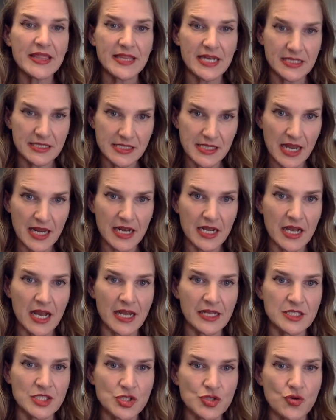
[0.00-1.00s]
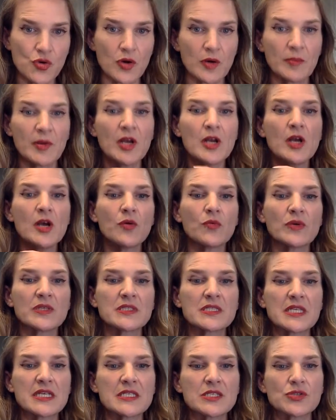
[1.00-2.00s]
that cytokine storm.
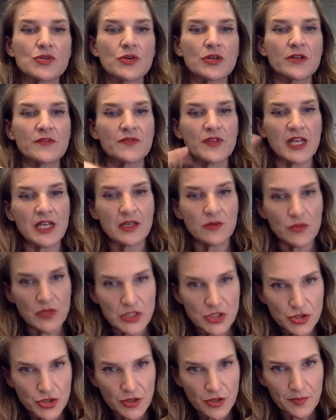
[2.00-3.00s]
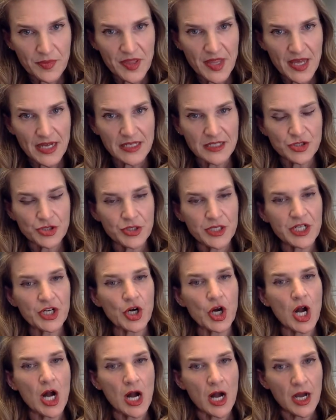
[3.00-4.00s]
Once they sort of like, we trip that
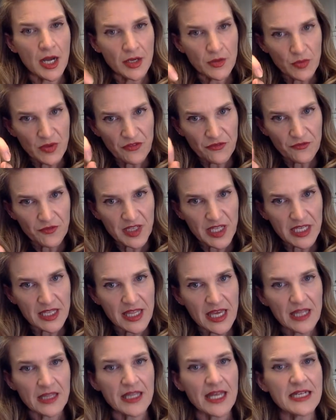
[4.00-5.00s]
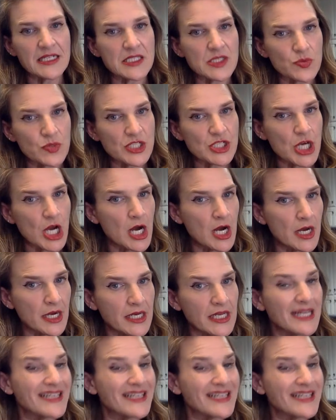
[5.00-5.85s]
trigger on, we flick that light switch on,